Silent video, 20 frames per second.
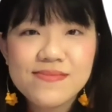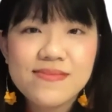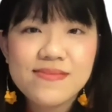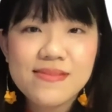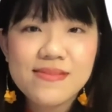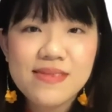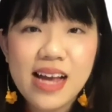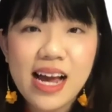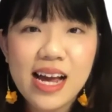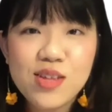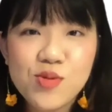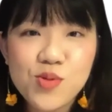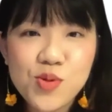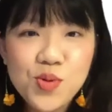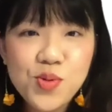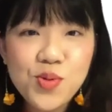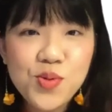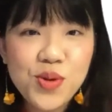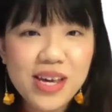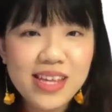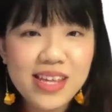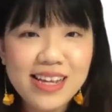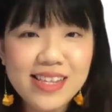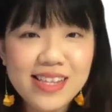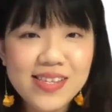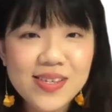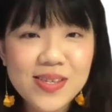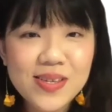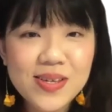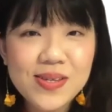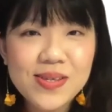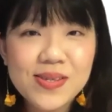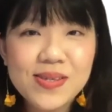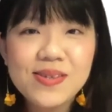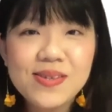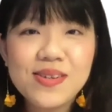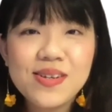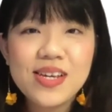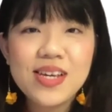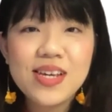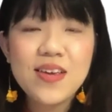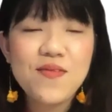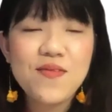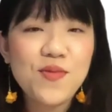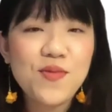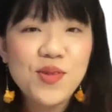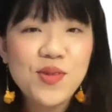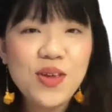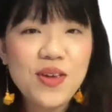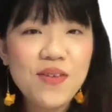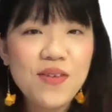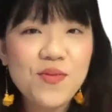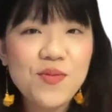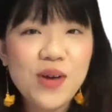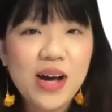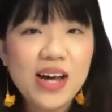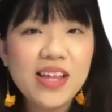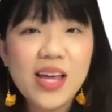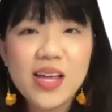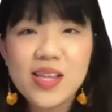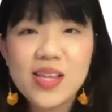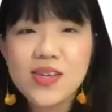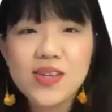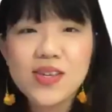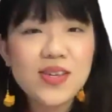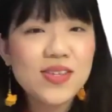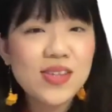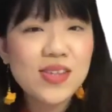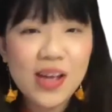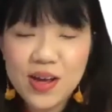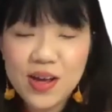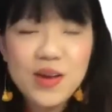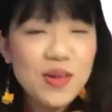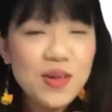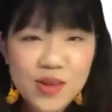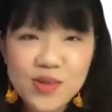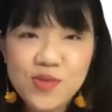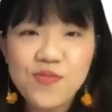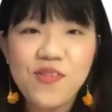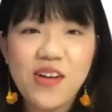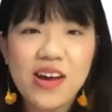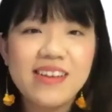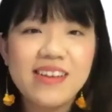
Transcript: I don't know who can answer this. If you can't answer this, it's fine.